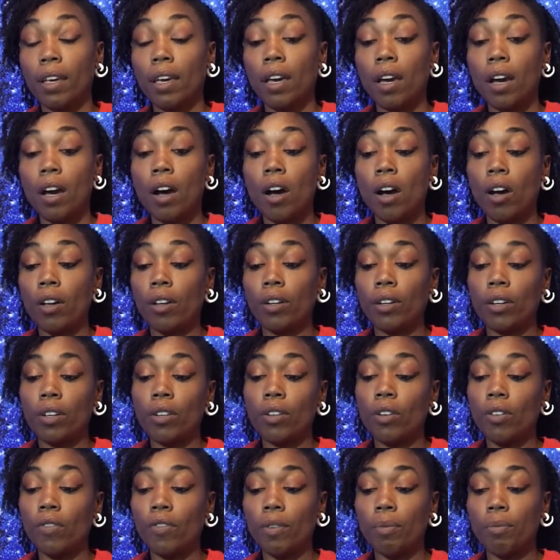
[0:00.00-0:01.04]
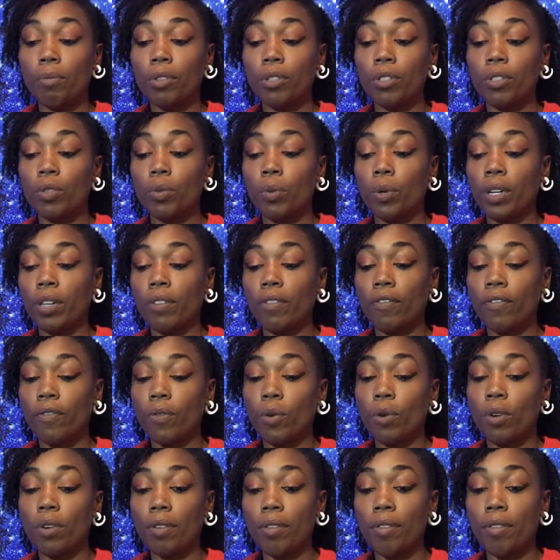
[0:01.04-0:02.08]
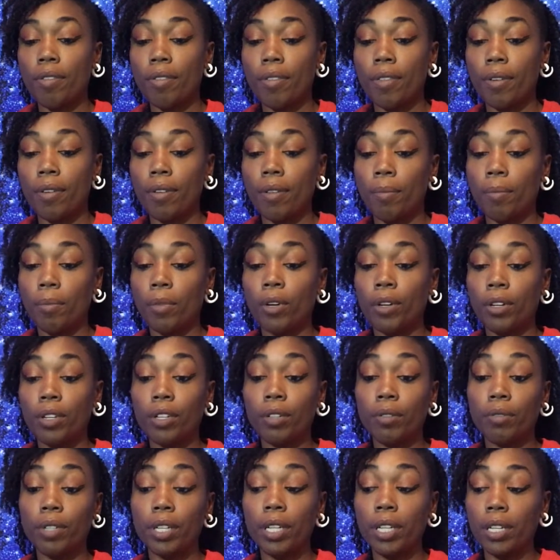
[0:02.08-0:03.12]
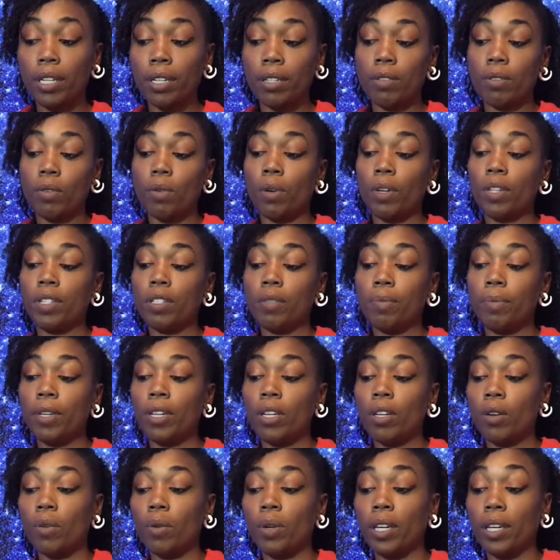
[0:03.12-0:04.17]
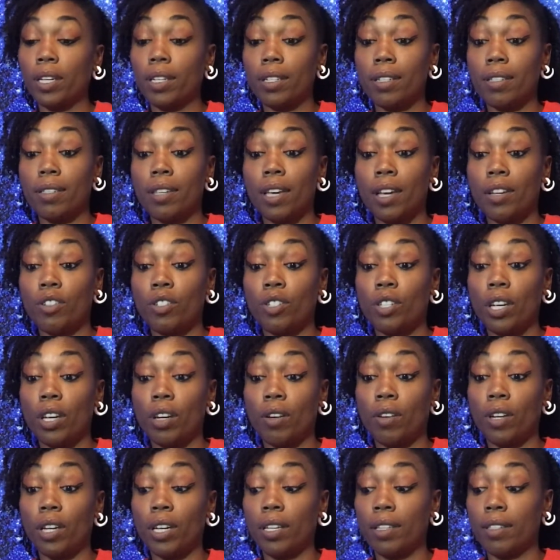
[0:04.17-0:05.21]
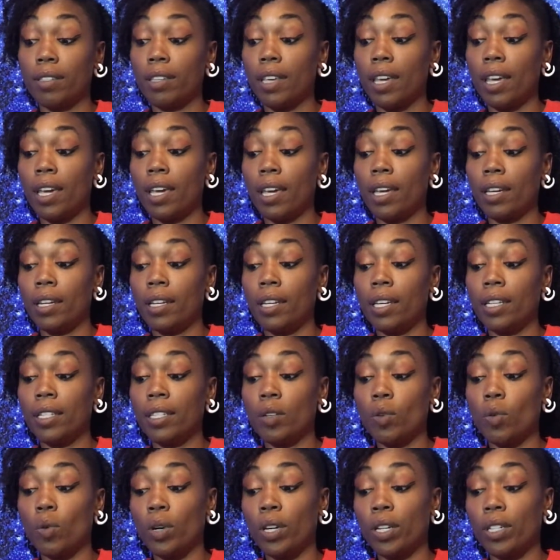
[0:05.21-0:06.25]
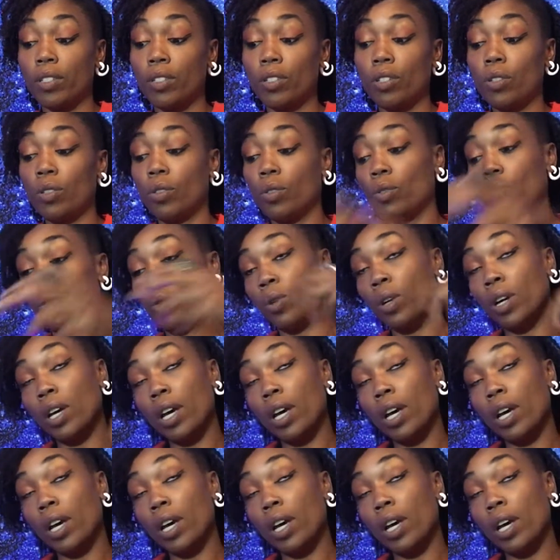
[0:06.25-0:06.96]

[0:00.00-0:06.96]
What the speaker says: On November 24th, Mercury is going to be going into Sagittarius, and it's going to